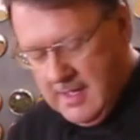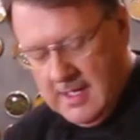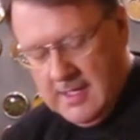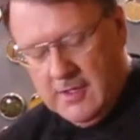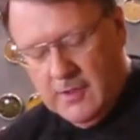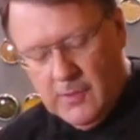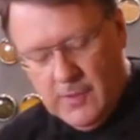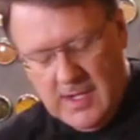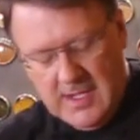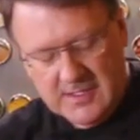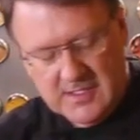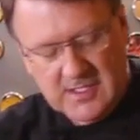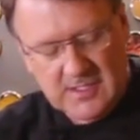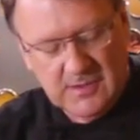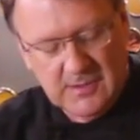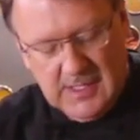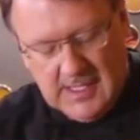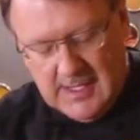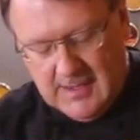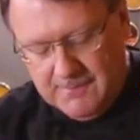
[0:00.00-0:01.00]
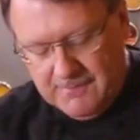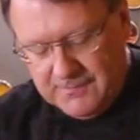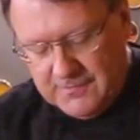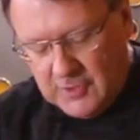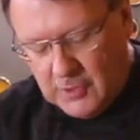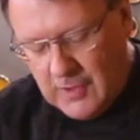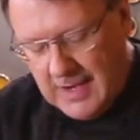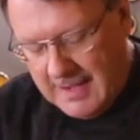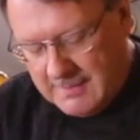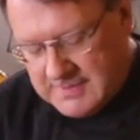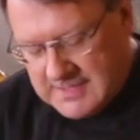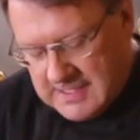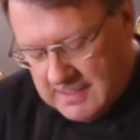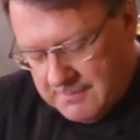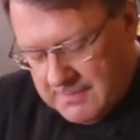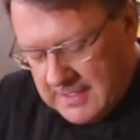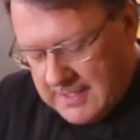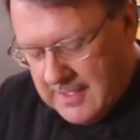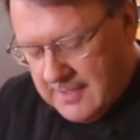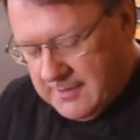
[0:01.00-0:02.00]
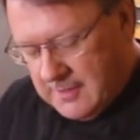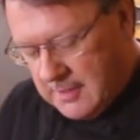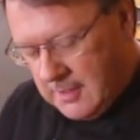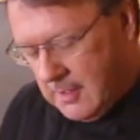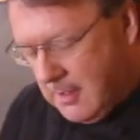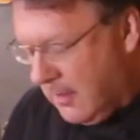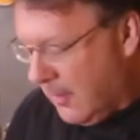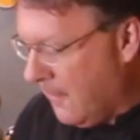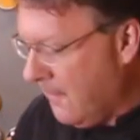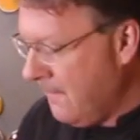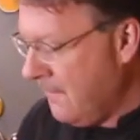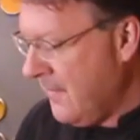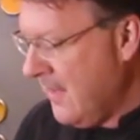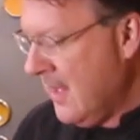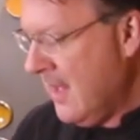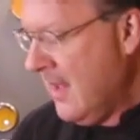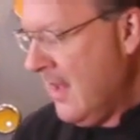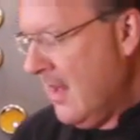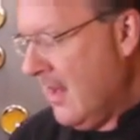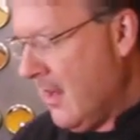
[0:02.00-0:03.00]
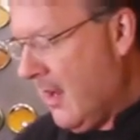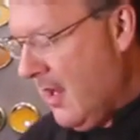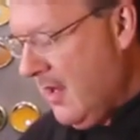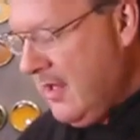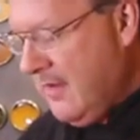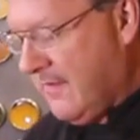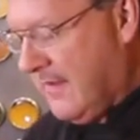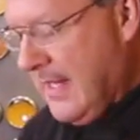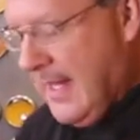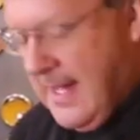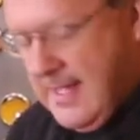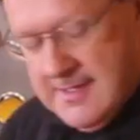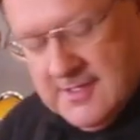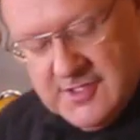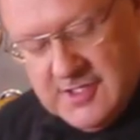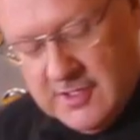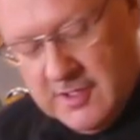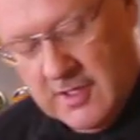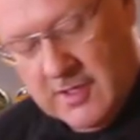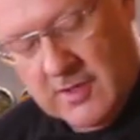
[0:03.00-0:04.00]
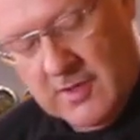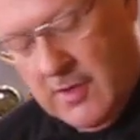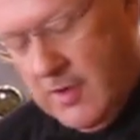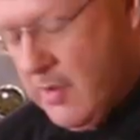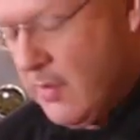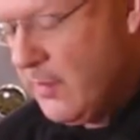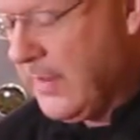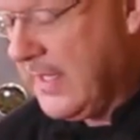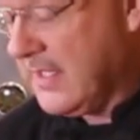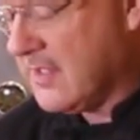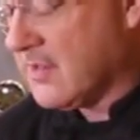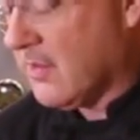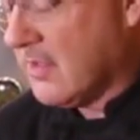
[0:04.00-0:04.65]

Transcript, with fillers: and you want to um, grab something on the go, all you've got is your whole wheat